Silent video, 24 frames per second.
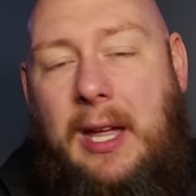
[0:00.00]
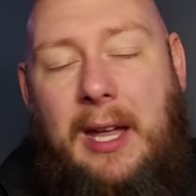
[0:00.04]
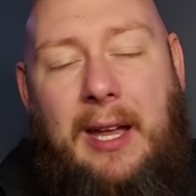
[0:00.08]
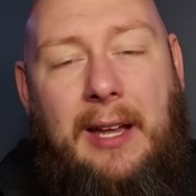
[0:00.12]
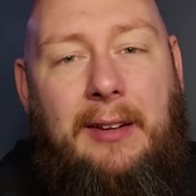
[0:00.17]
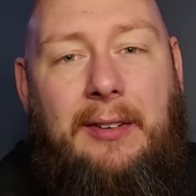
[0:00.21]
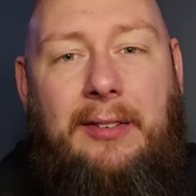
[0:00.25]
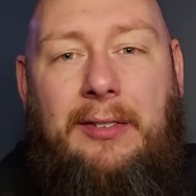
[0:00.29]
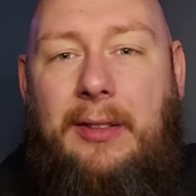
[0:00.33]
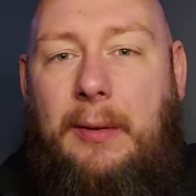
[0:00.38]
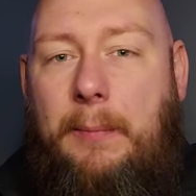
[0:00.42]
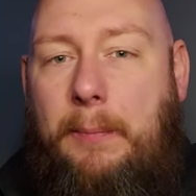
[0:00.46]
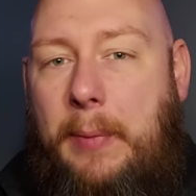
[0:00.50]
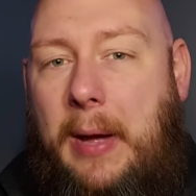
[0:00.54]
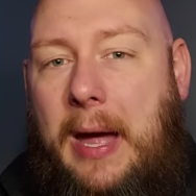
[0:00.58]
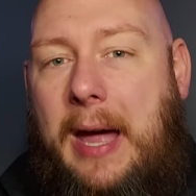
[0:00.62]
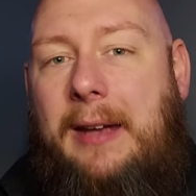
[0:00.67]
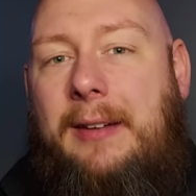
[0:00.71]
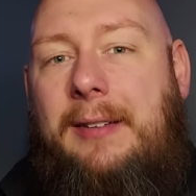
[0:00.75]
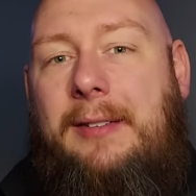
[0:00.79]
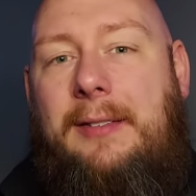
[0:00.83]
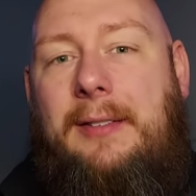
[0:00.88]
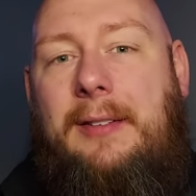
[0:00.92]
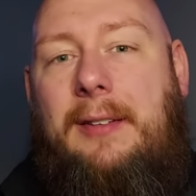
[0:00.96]
is the
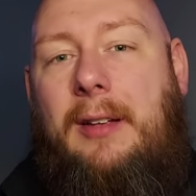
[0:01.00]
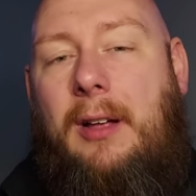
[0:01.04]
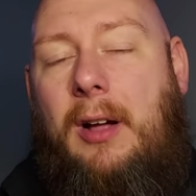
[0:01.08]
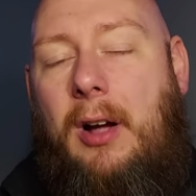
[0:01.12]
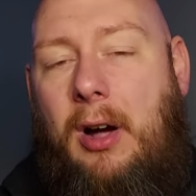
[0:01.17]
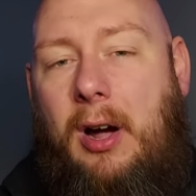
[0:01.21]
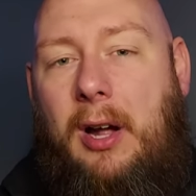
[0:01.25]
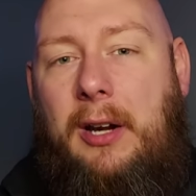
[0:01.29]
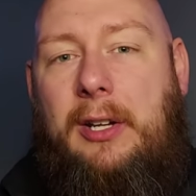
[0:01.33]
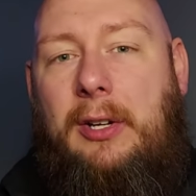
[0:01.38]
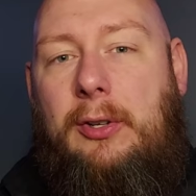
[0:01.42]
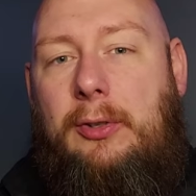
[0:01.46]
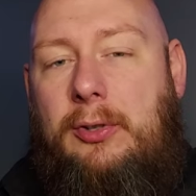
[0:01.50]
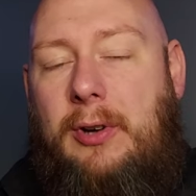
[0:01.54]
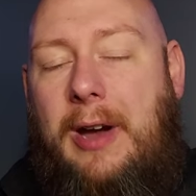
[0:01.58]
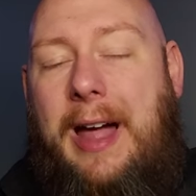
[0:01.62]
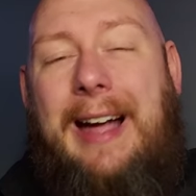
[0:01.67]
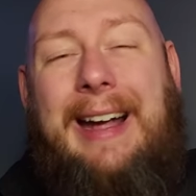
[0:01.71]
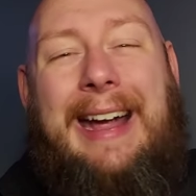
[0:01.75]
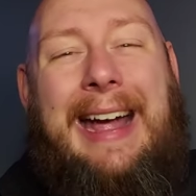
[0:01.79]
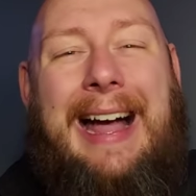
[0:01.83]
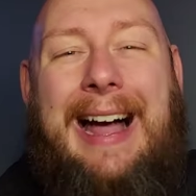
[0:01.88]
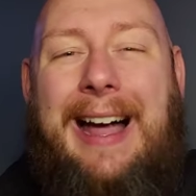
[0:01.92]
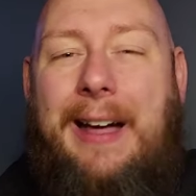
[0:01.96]
best audio
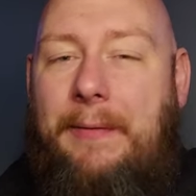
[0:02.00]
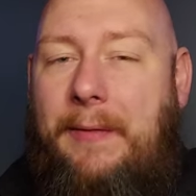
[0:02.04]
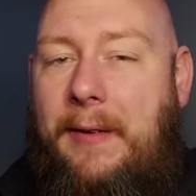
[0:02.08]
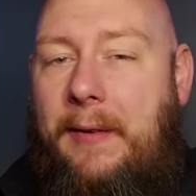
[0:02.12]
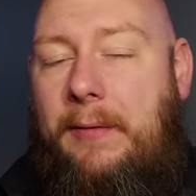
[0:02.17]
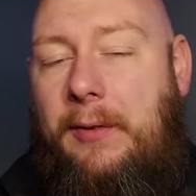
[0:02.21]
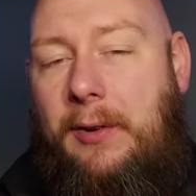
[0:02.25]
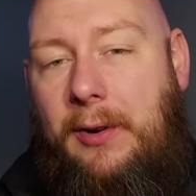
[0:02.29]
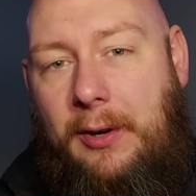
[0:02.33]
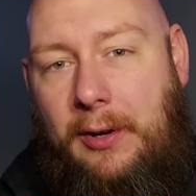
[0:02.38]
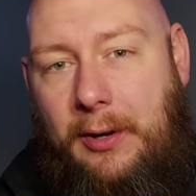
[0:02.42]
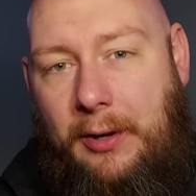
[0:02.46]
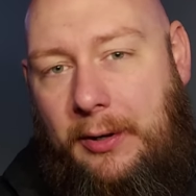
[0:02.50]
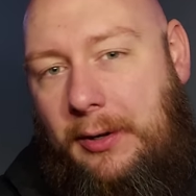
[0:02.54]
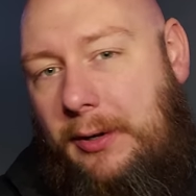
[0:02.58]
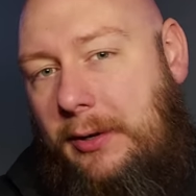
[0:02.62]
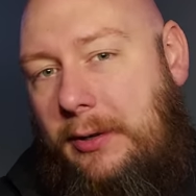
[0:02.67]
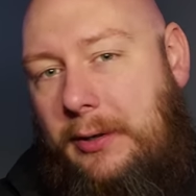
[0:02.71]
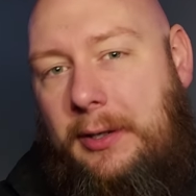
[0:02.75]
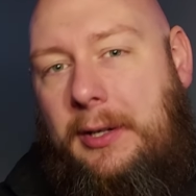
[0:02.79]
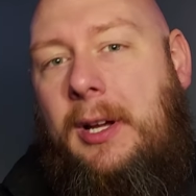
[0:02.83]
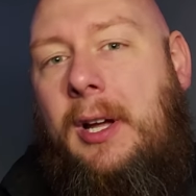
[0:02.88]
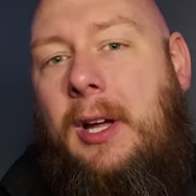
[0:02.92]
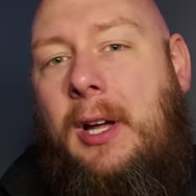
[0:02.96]
track I've ever
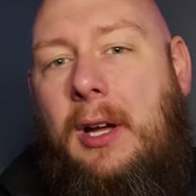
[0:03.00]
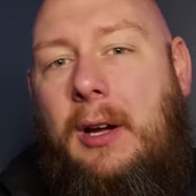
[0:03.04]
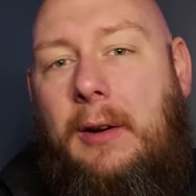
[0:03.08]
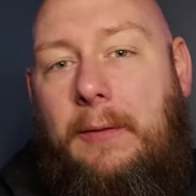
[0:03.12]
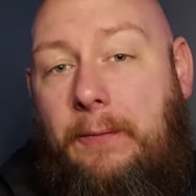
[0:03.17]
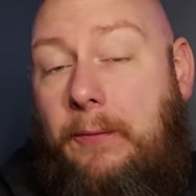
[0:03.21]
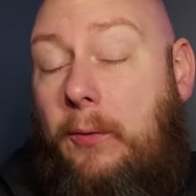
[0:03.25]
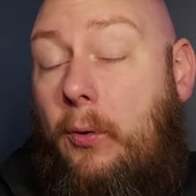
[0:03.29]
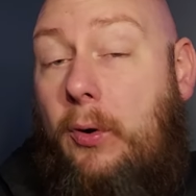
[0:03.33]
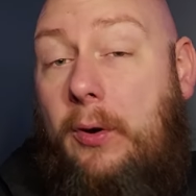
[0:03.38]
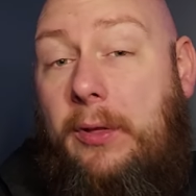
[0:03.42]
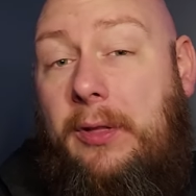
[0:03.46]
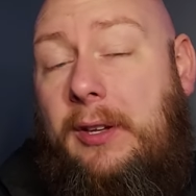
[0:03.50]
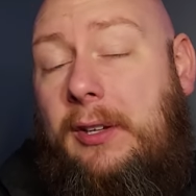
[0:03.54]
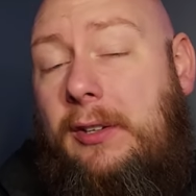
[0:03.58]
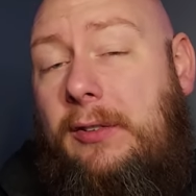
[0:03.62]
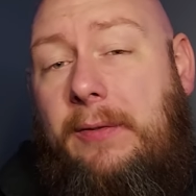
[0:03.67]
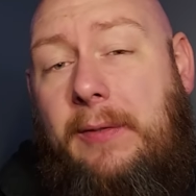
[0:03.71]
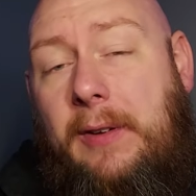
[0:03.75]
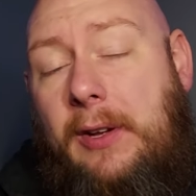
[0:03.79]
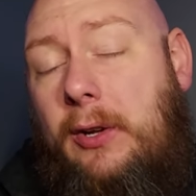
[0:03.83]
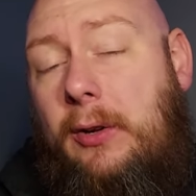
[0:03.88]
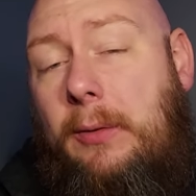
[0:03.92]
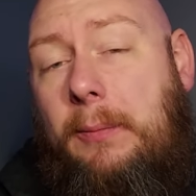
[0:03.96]
heard for this
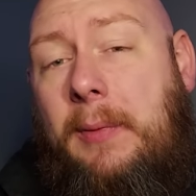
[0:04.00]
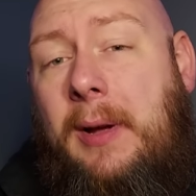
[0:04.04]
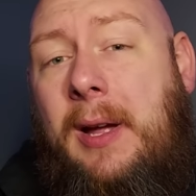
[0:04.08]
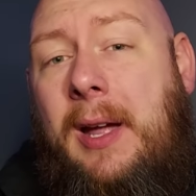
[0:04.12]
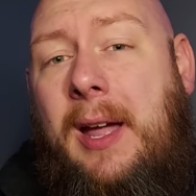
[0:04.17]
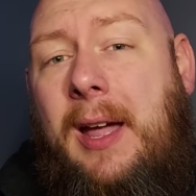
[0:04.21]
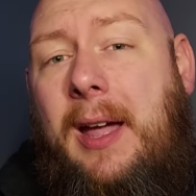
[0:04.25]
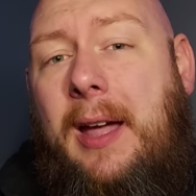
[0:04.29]
film.